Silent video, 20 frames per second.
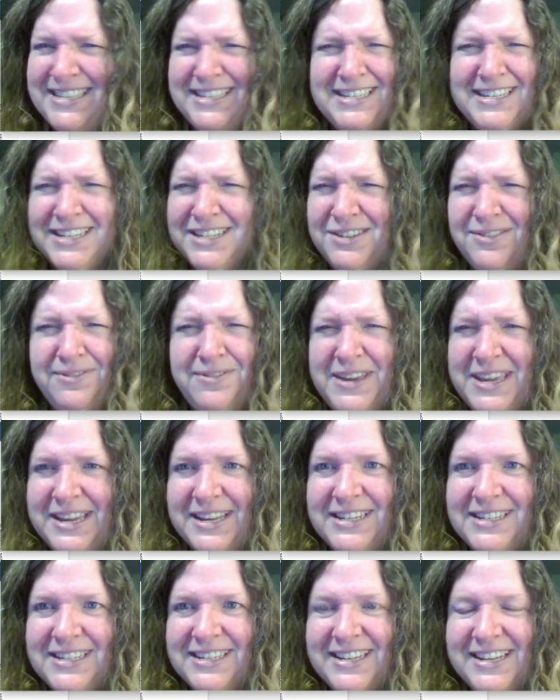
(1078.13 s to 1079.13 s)
Not
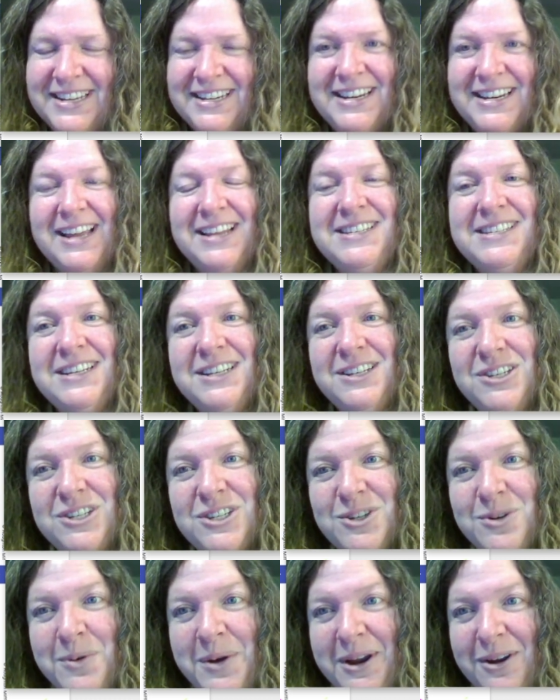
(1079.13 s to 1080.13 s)
6 feet, not
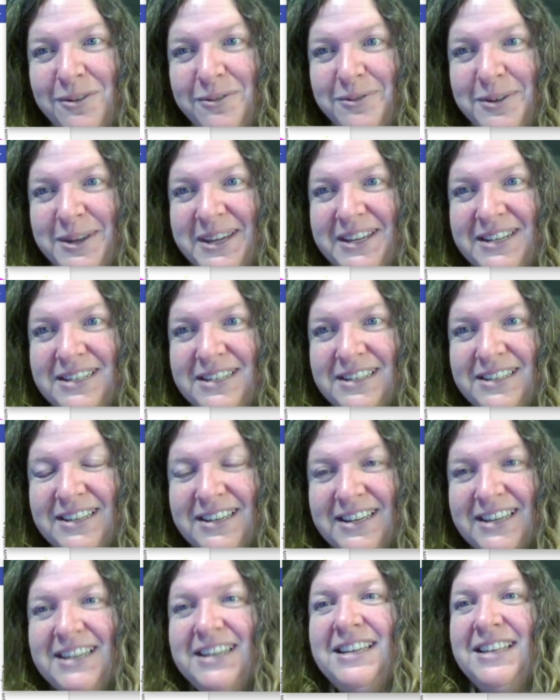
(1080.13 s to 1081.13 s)
6 square
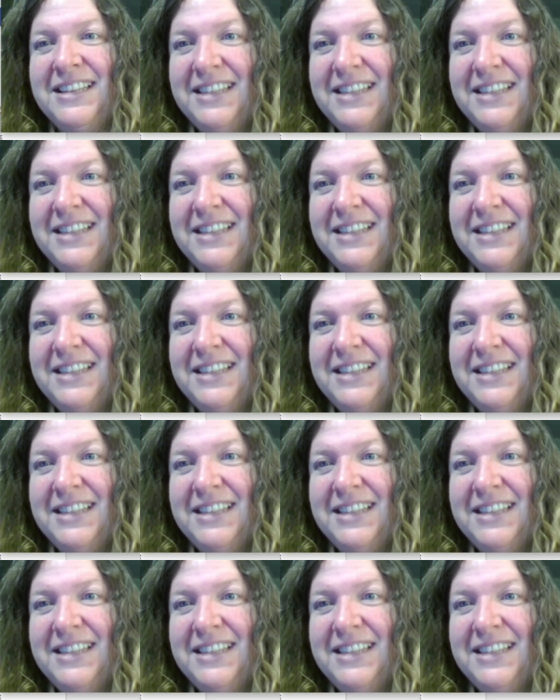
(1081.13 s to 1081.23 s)
feet.